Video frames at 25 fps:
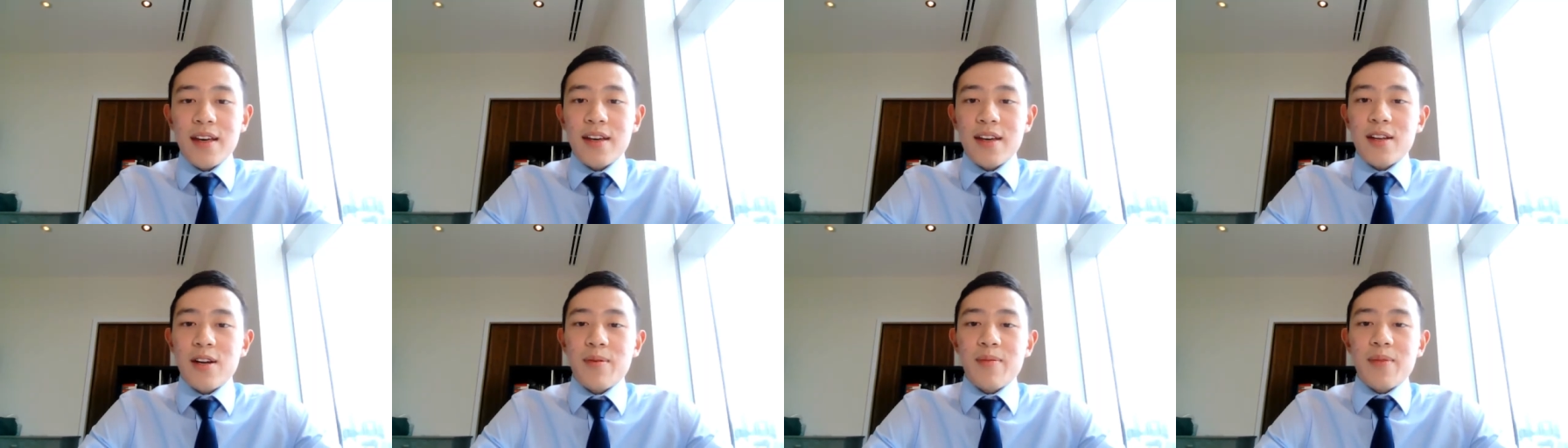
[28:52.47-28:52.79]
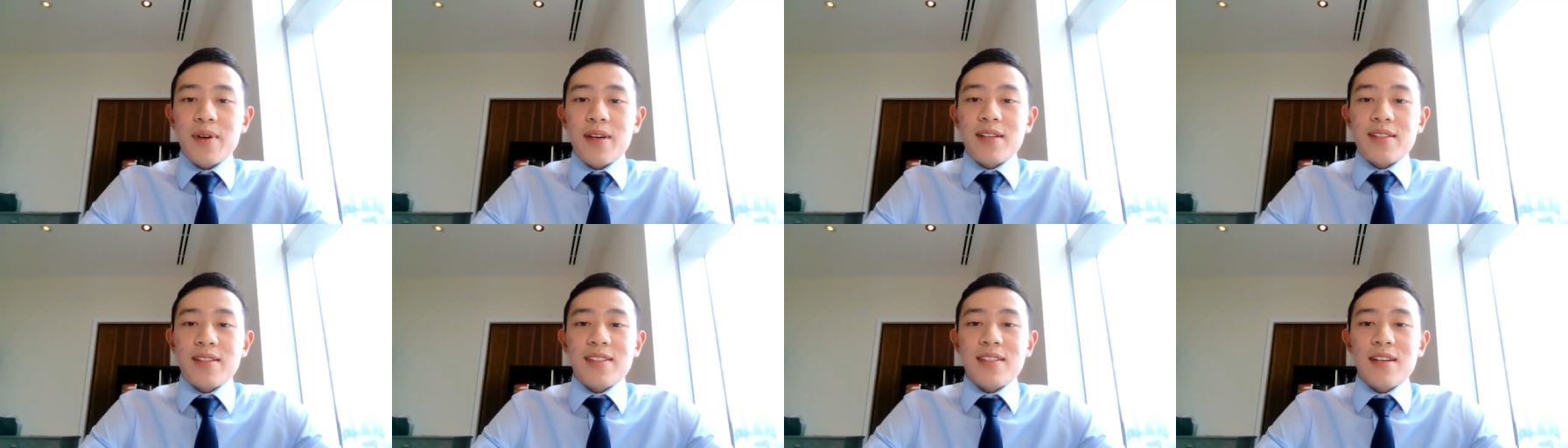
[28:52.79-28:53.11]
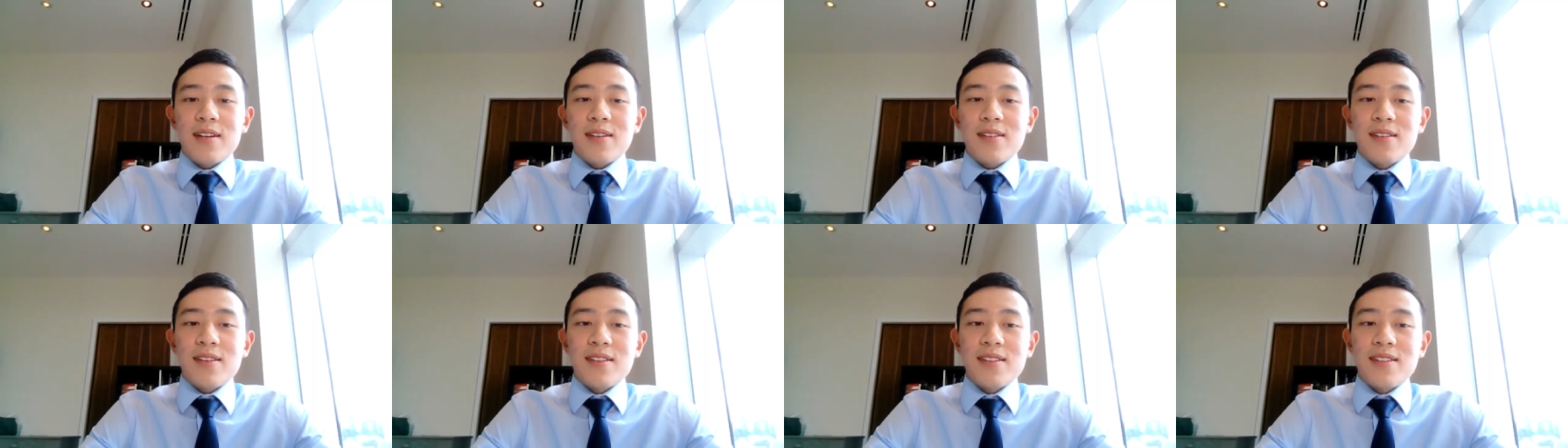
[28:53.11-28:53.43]
economic
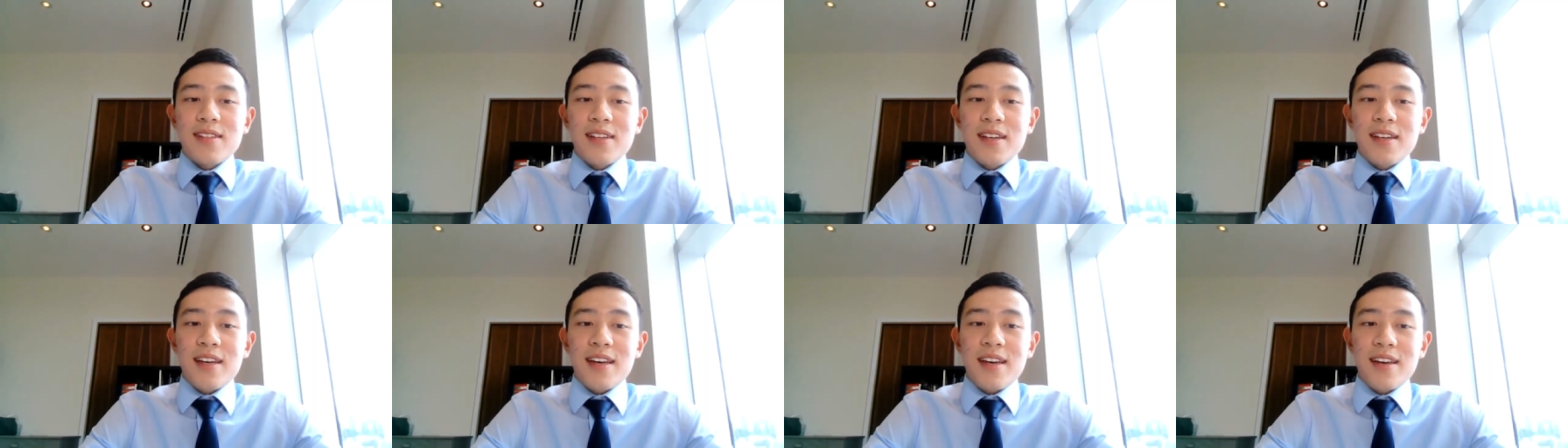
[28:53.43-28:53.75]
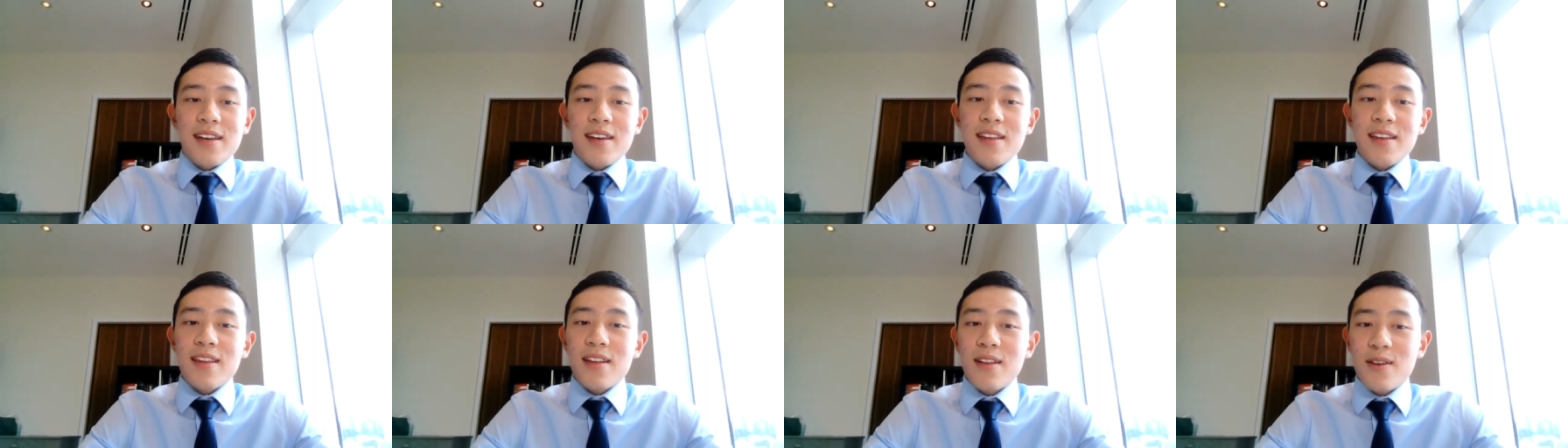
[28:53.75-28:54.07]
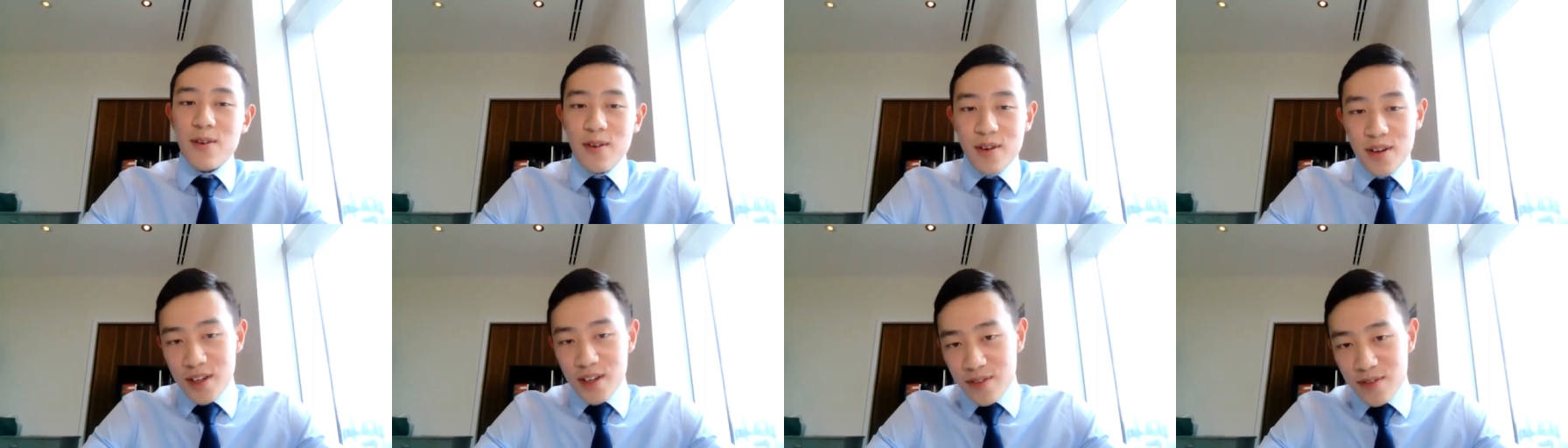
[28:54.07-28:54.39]
consultancy in the
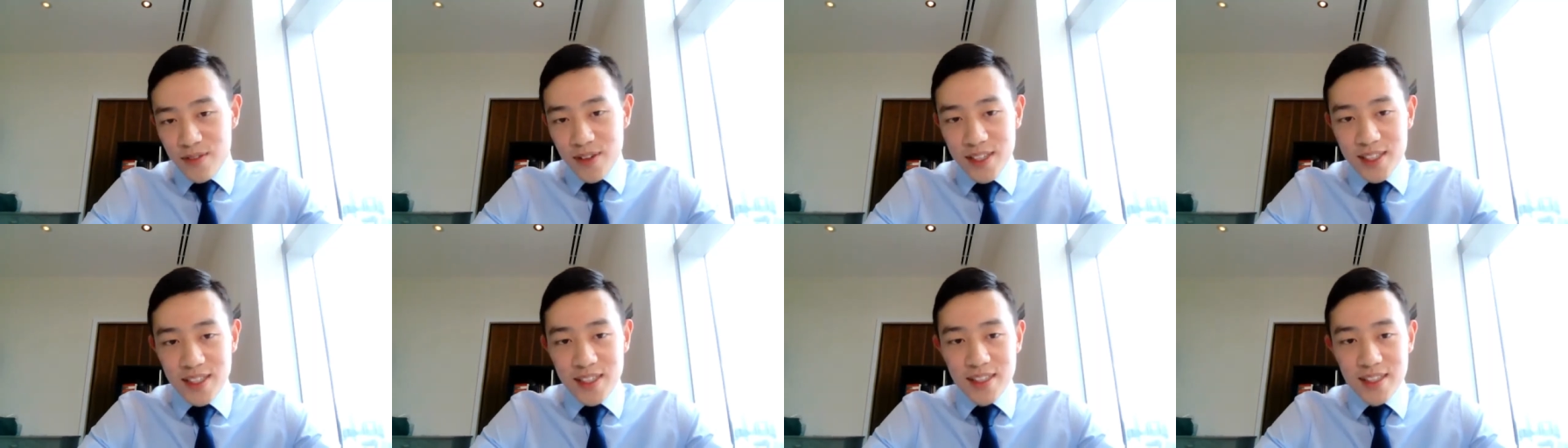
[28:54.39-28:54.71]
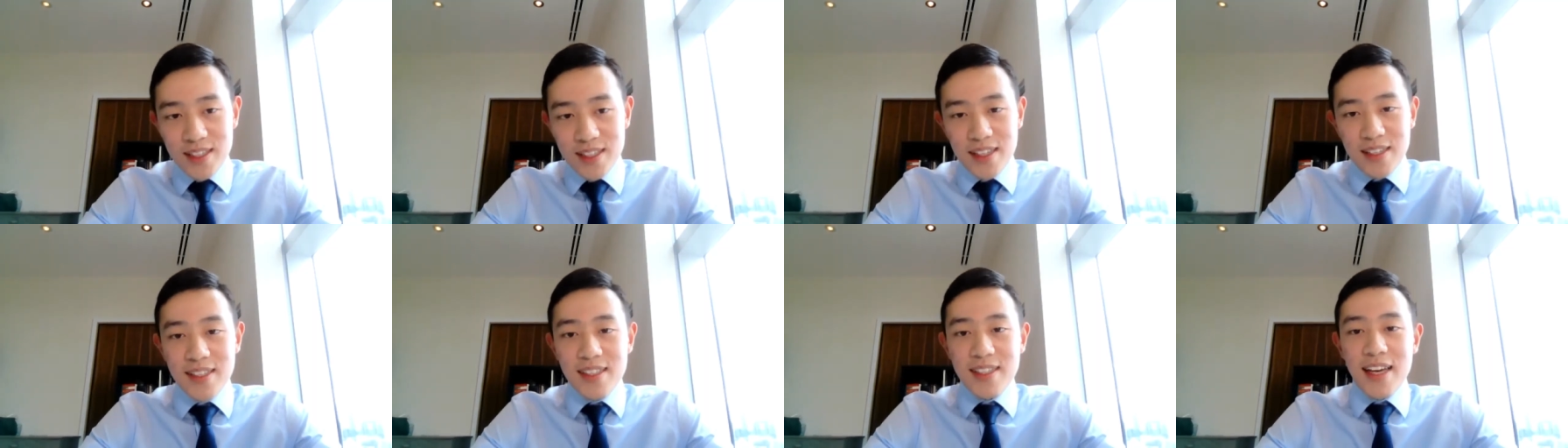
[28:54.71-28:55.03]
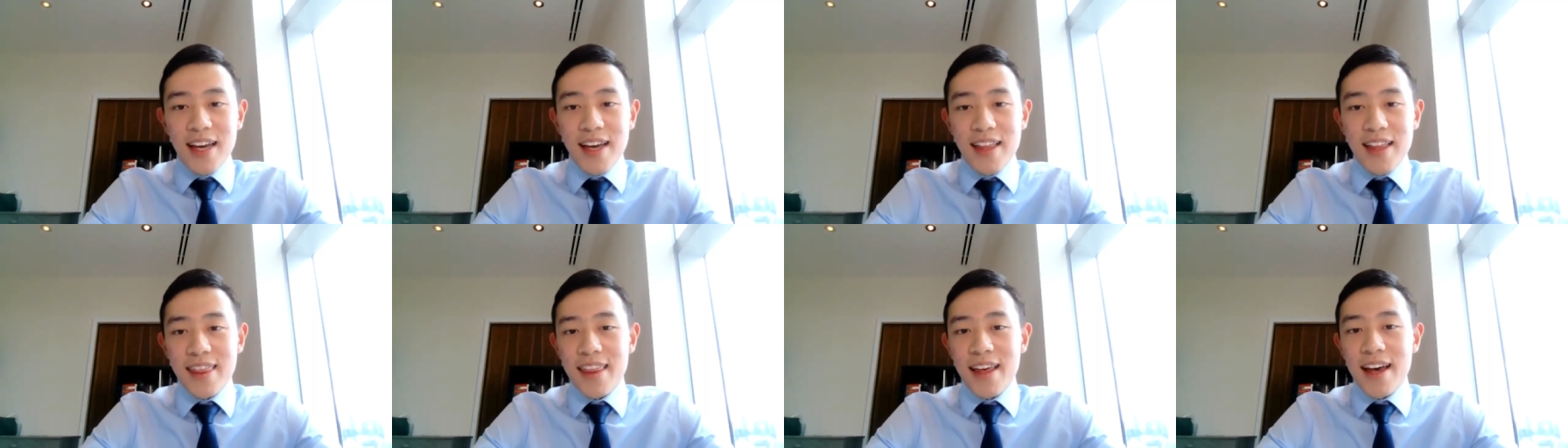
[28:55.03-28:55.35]
Nordic regions has
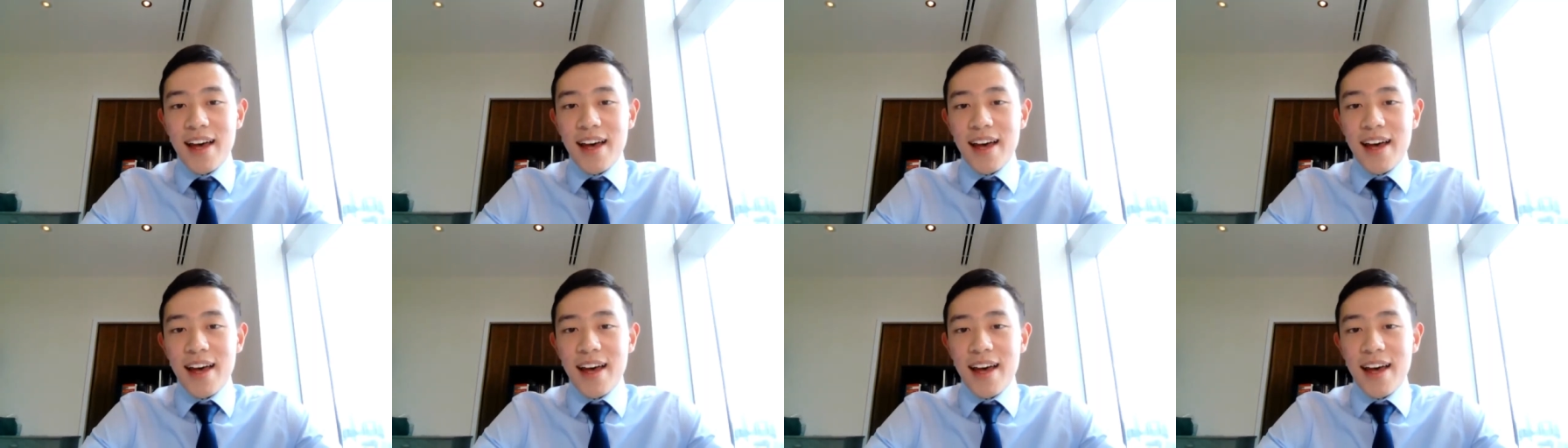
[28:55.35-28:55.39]
said